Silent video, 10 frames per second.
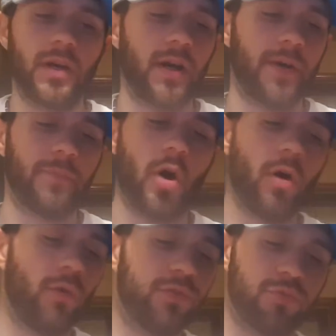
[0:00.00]

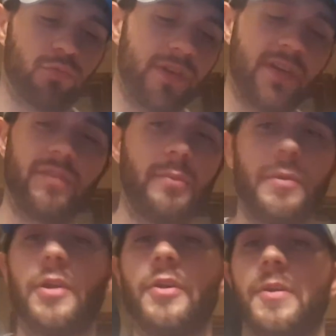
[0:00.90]
All three of them
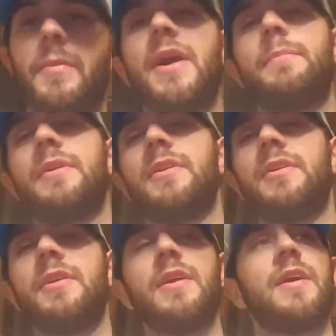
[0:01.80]
are good in my
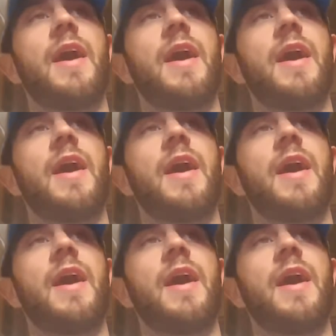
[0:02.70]
opinion.